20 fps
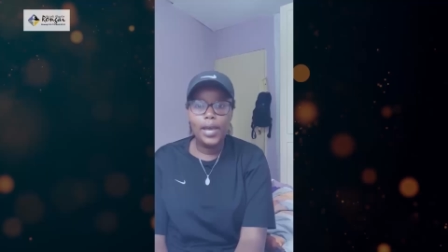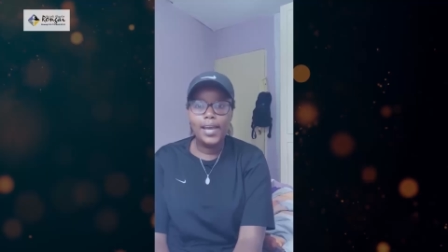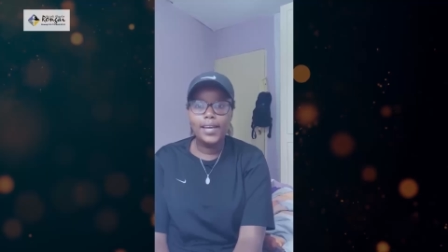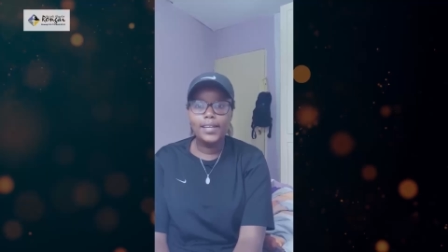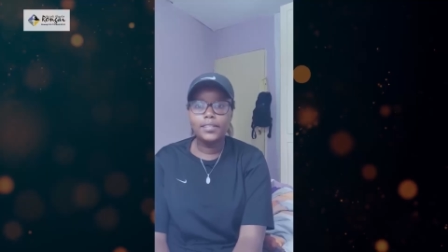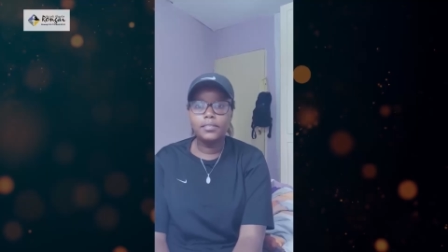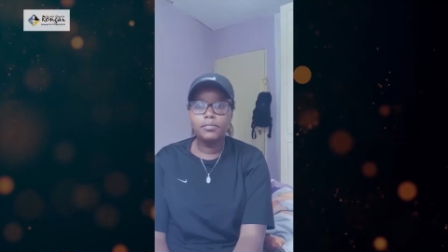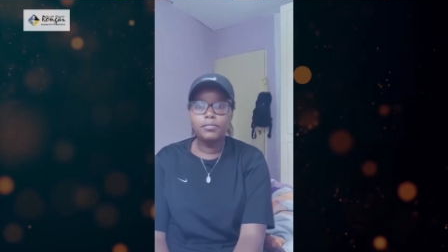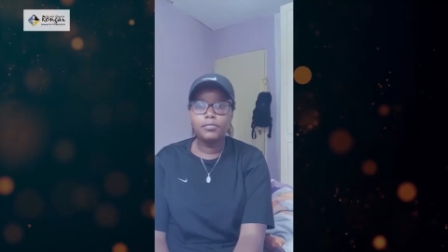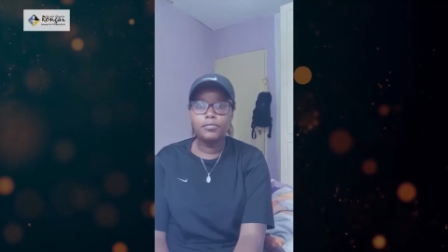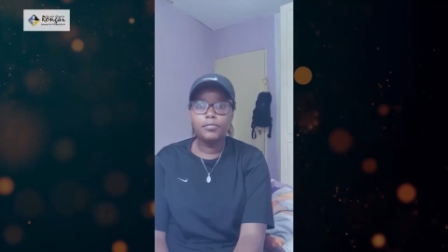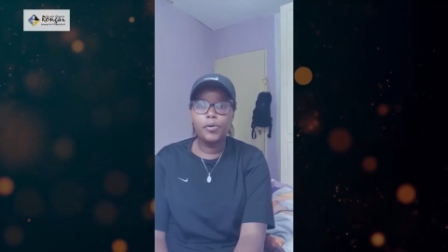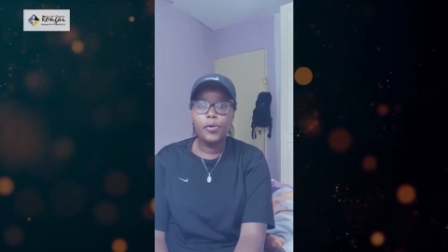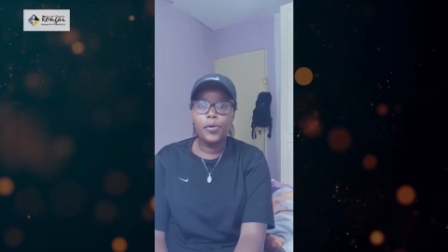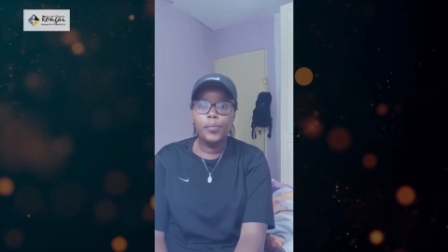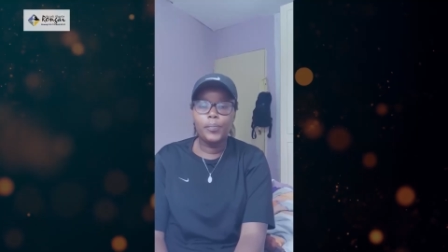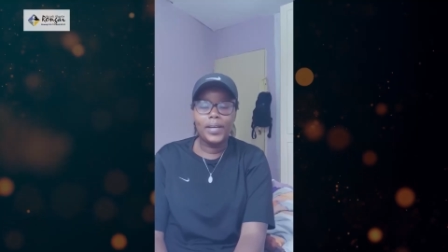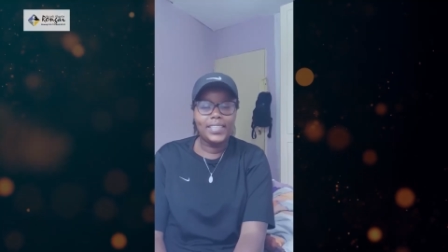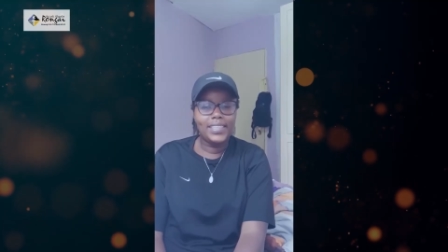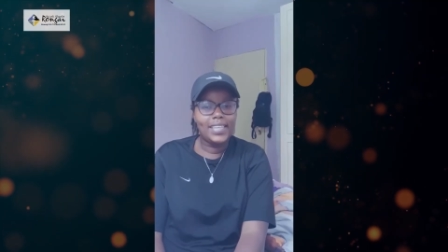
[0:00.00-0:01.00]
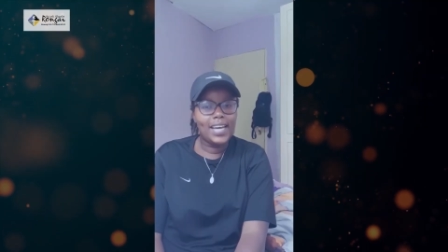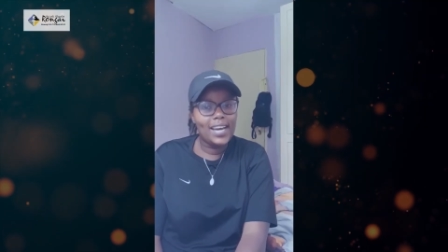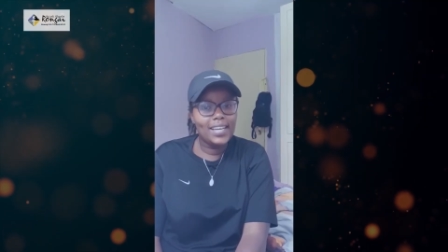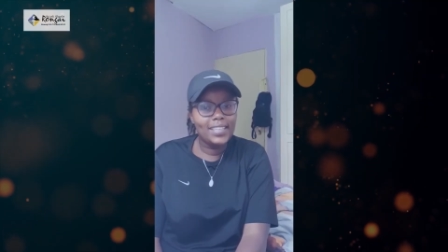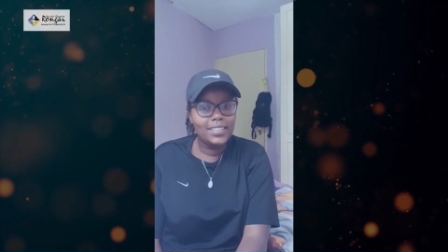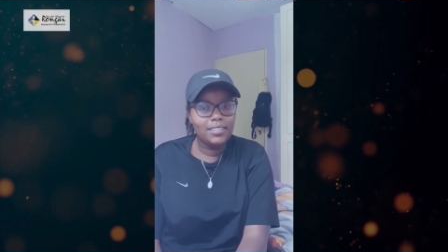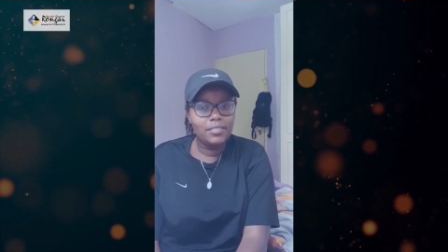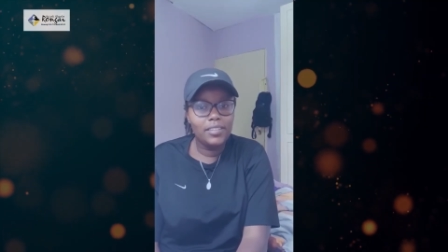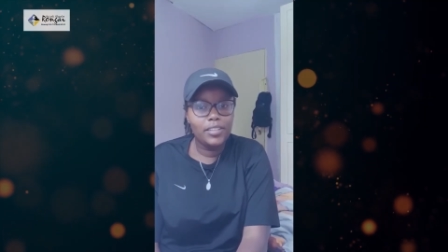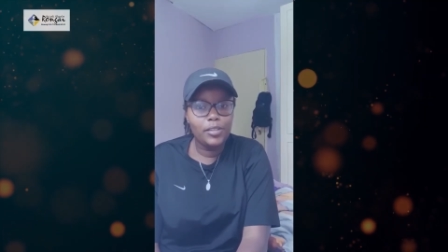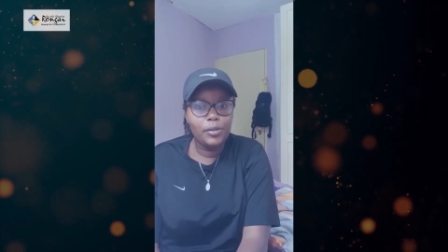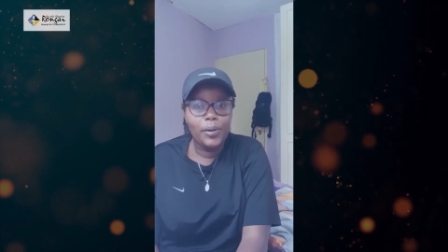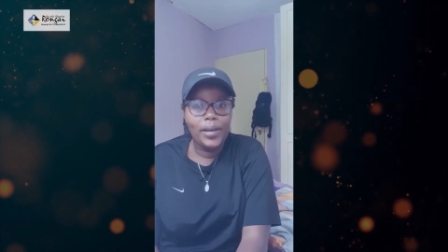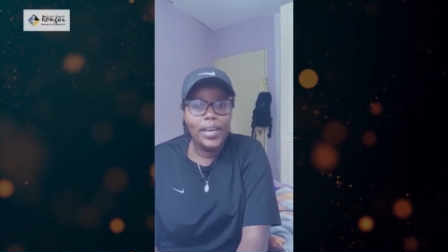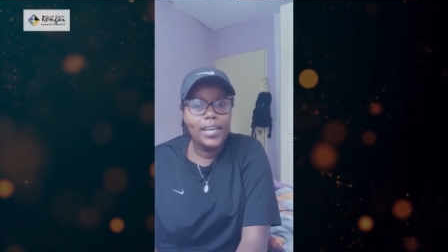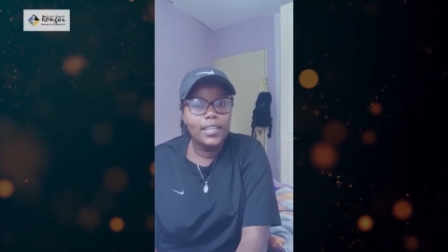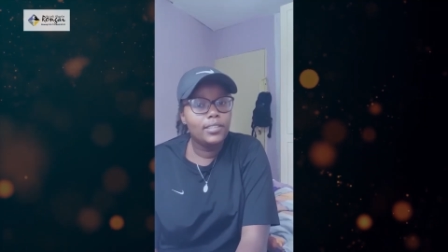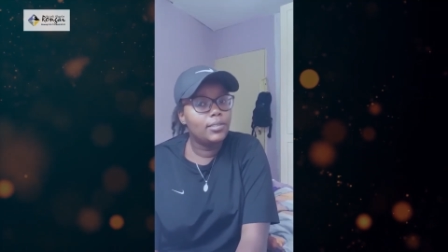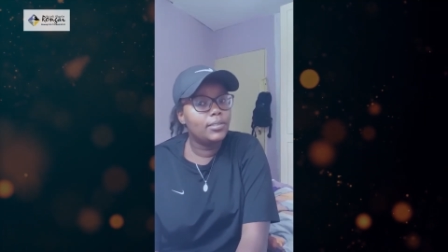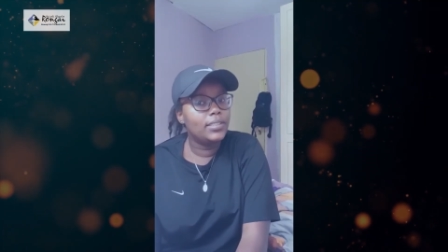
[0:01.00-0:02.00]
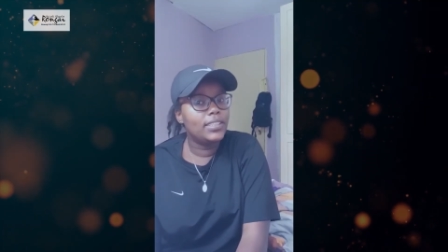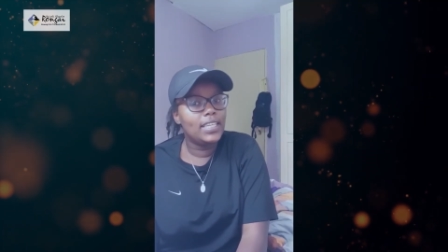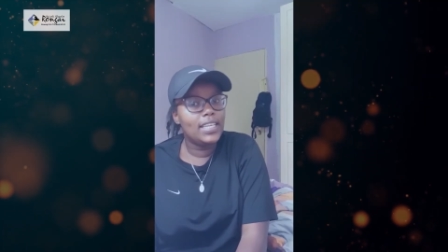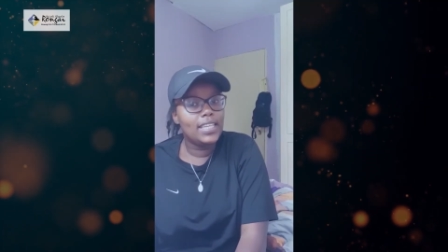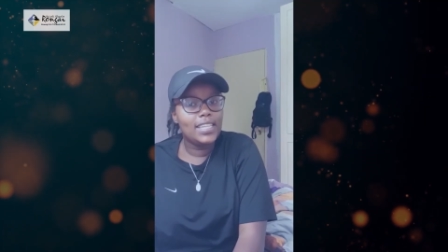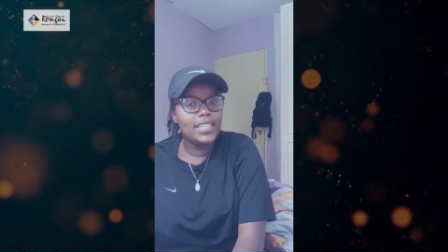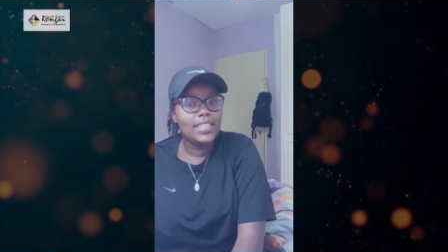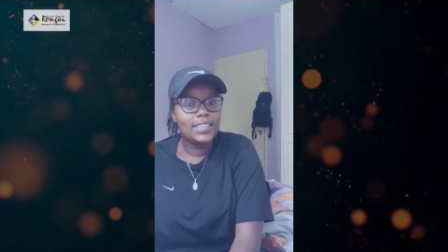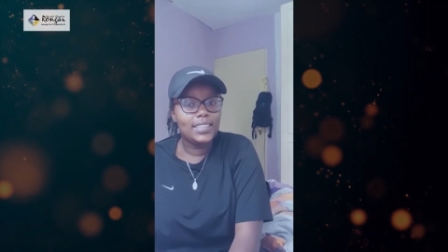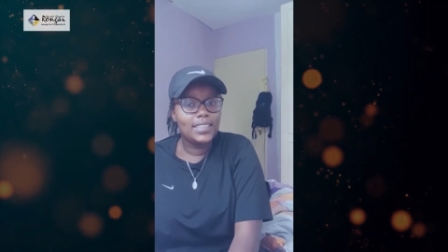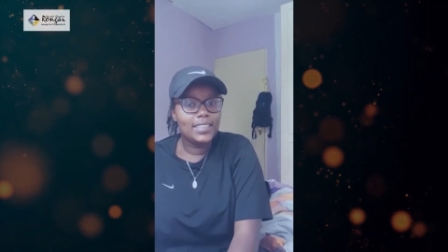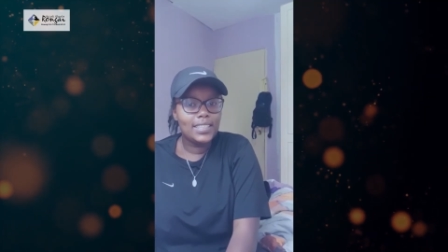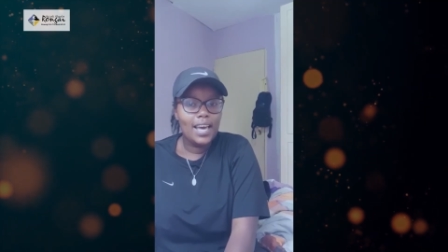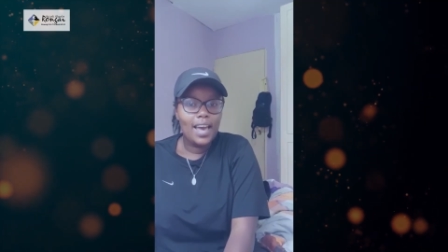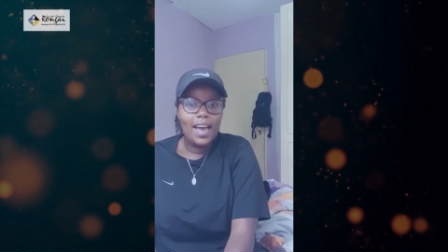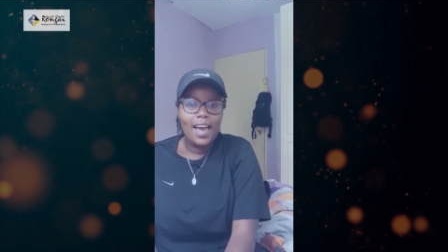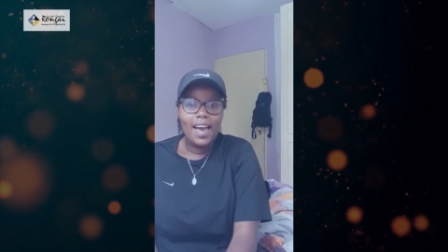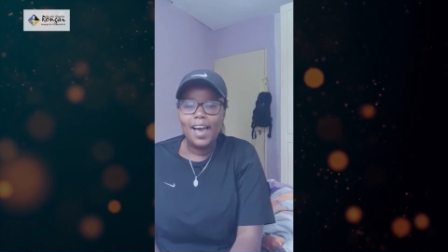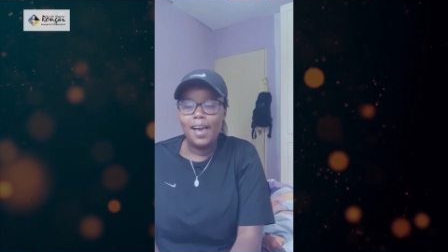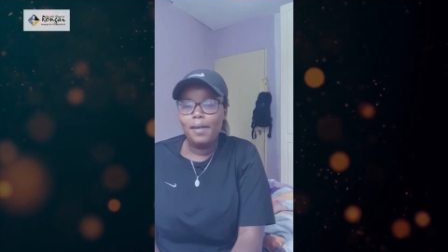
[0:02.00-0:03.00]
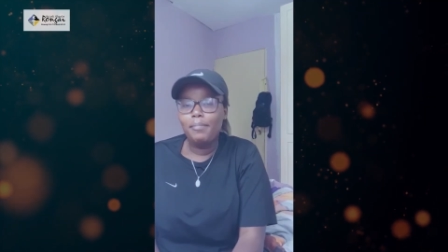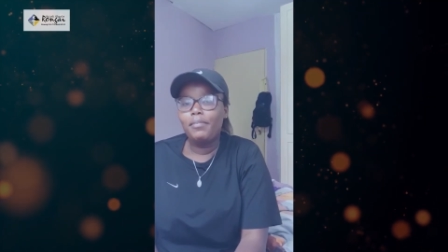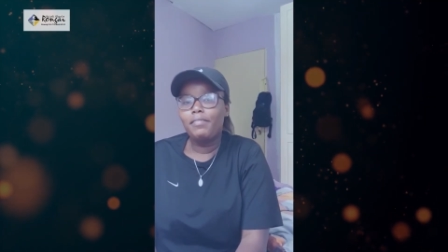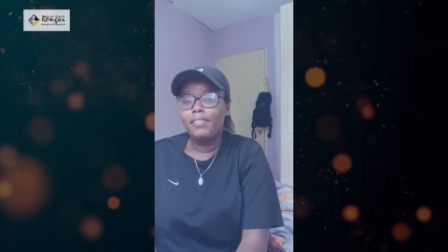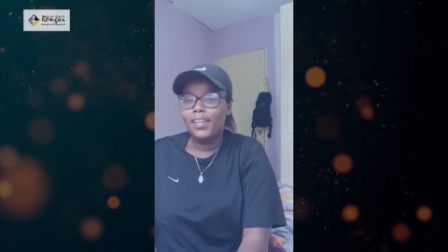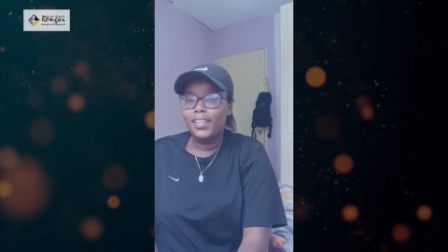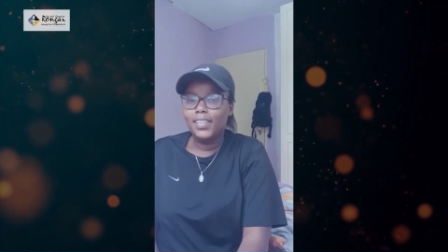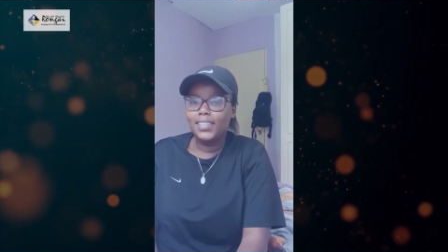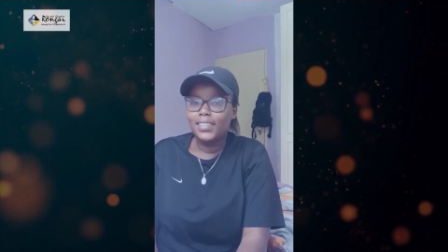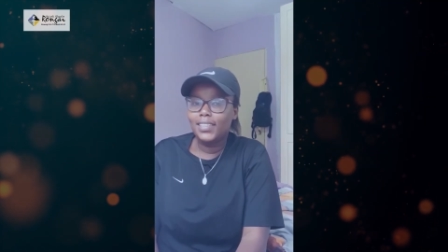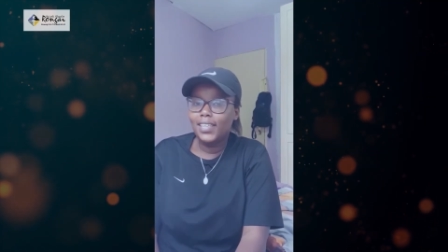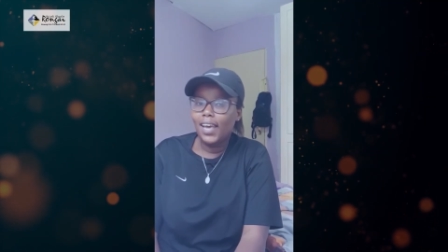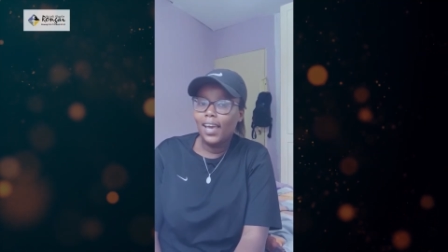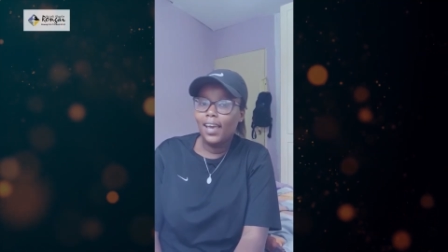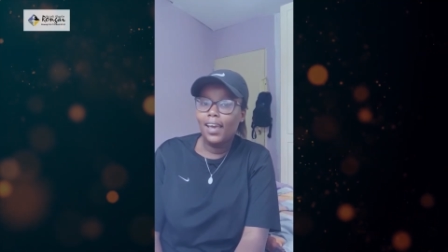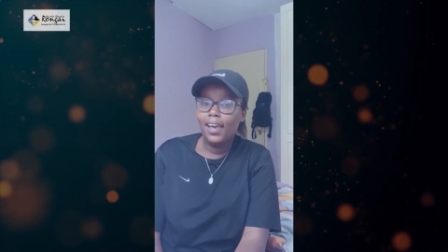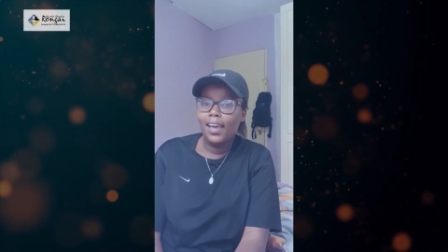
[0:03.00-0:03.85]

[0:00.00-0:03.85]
And for my dad, if you get to see this, happy Father's Day.